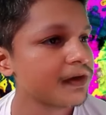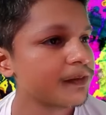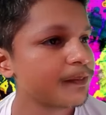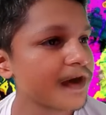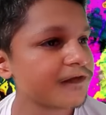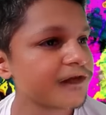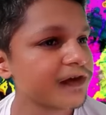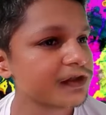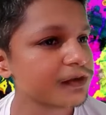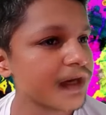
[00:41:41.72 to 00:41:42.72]

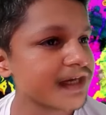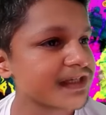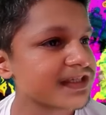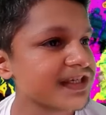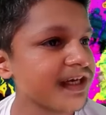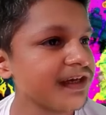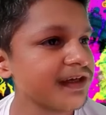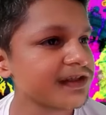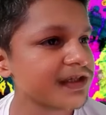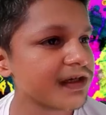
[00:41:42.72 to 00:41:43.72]
prefer to
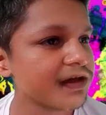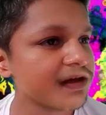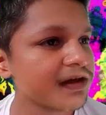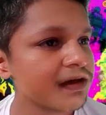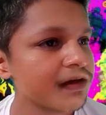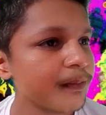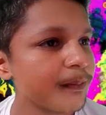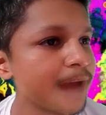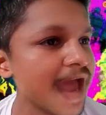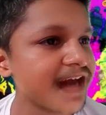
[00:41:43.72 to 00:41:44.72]
exchange a
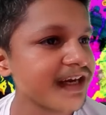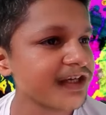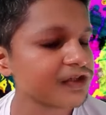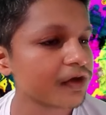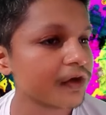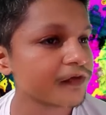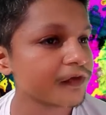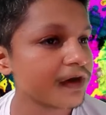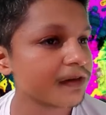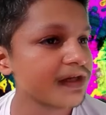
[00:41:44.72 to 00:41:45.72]
barrage of
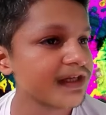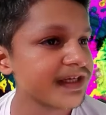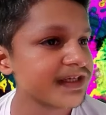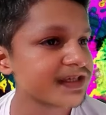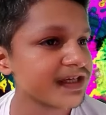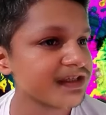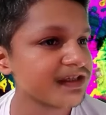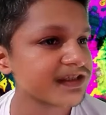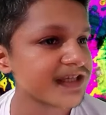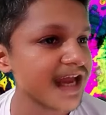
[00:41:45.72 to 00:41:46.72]
verbal
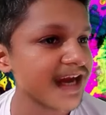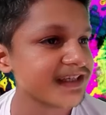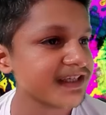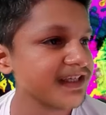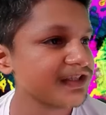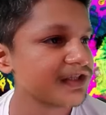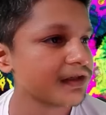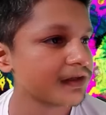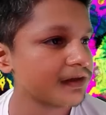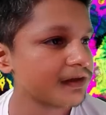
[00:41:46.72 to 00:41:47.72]
insults at each
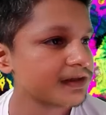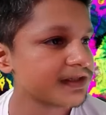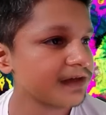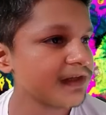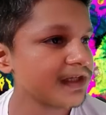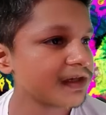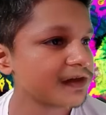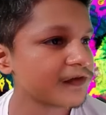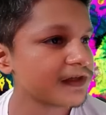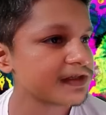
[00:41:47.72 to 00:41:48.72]
other, saving
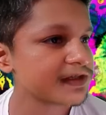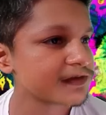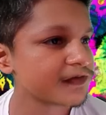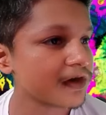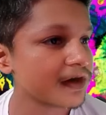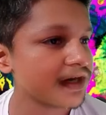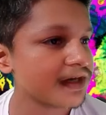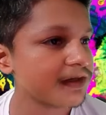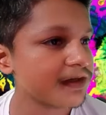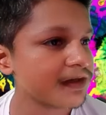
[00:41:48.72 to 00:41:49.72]
their fists for
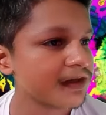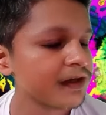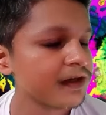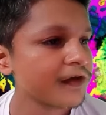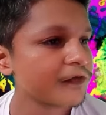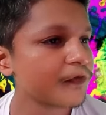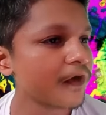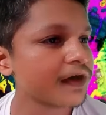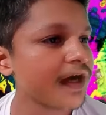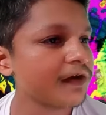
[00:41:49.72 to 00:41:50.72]
other
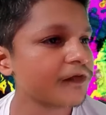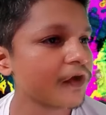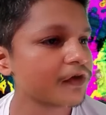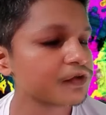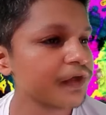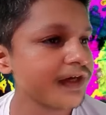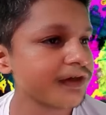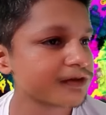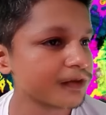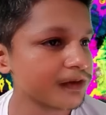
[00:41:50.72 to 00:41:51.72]
for
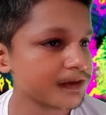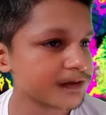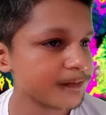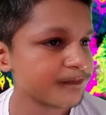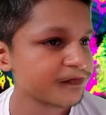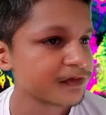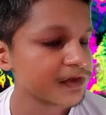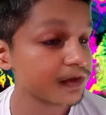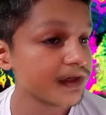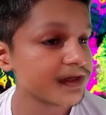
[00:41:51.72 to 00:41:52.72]
unfortunate souls.
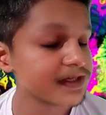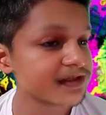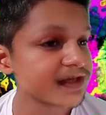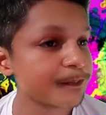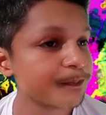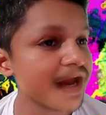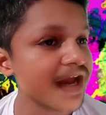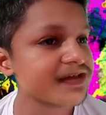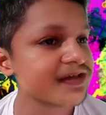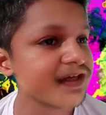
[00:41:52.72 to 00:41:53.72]
So there is a
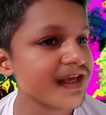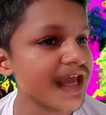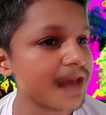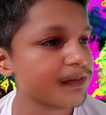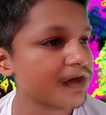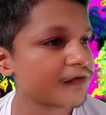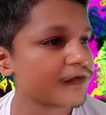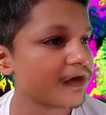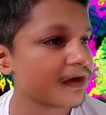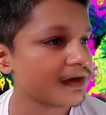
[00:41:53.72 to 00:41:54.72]
surprising cameo
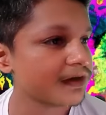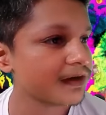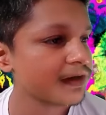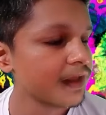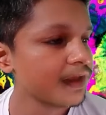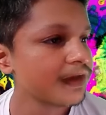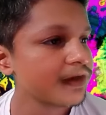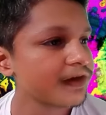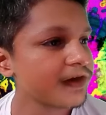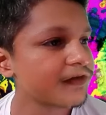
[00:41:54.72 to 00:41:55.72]
for
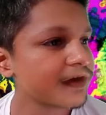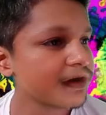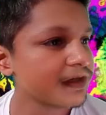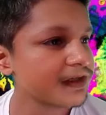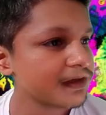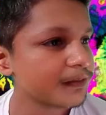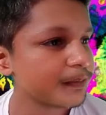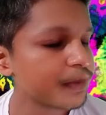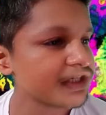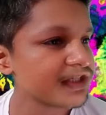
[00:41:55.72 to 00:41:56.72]
a revered
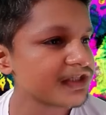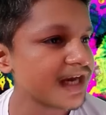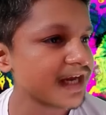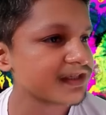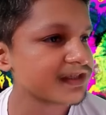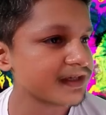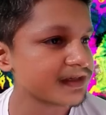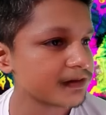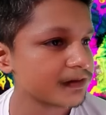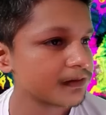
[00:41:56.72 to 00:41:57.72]
British
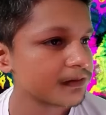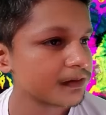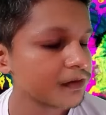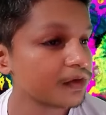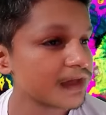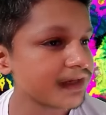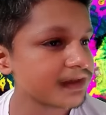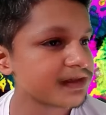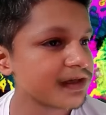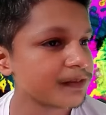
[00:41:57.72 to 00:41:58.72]
actress who
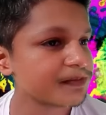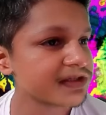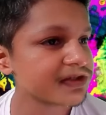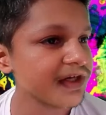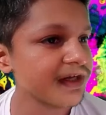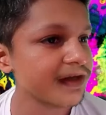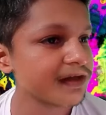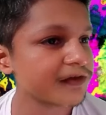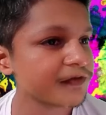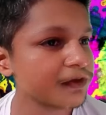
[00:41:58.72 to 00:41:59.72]
lights up the screen
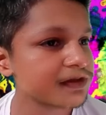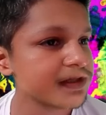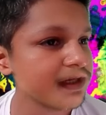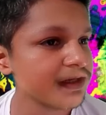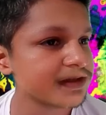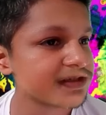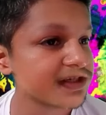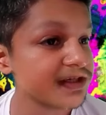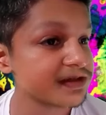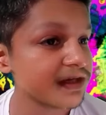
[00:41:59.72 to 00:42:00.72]
in the few scenes
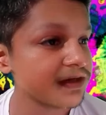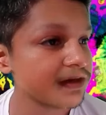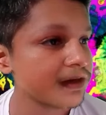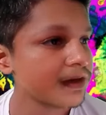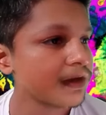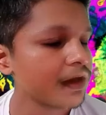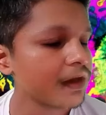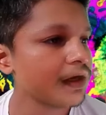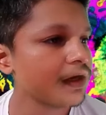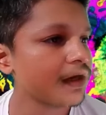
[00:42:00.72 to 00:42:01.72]
she is in,
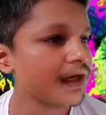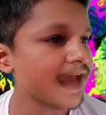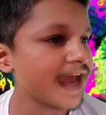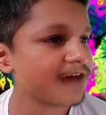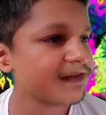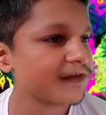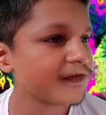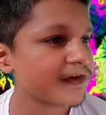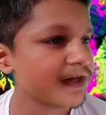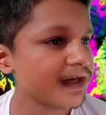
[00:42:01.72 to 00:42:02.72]
clearly having
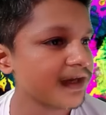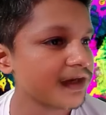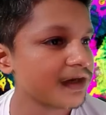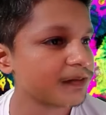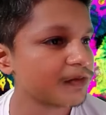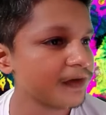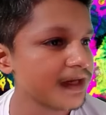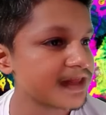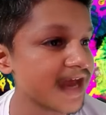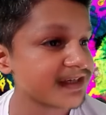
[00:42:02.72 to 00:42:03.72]
fun in a movie that